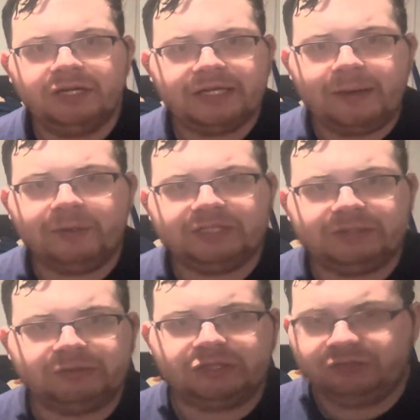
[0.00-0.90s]
Can't wait to see
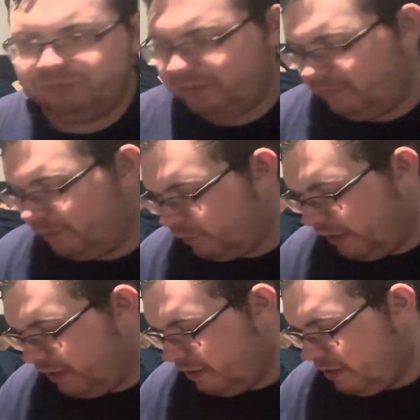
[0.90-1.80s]
what it's gonna do for me at
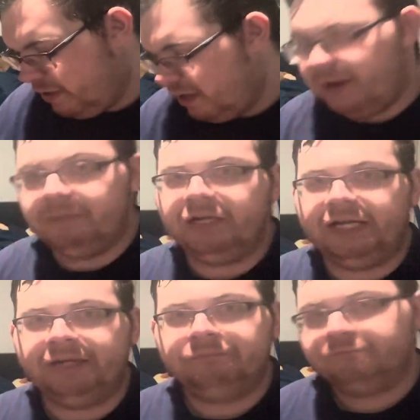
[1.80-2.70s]
Midway on
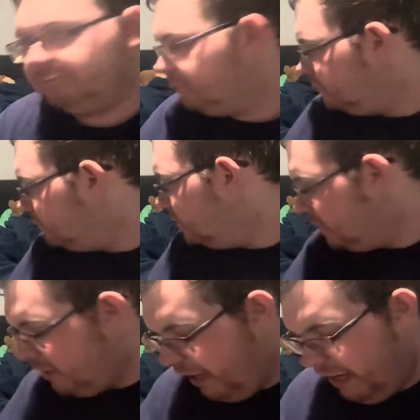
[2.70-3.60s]
Monday.
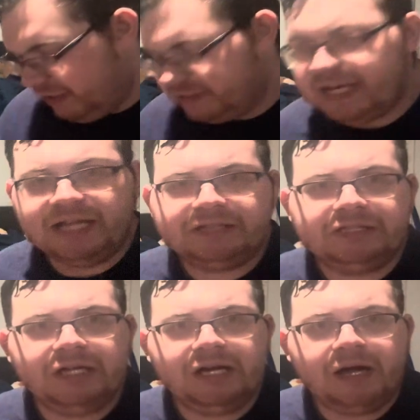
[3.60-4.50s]
And it's got
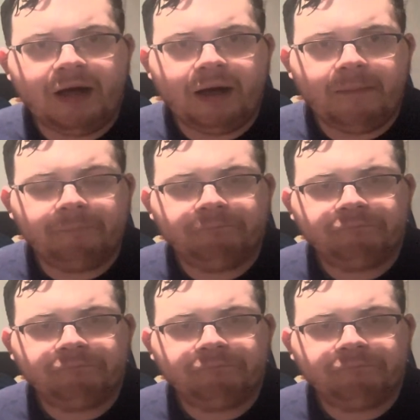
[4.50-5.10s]
the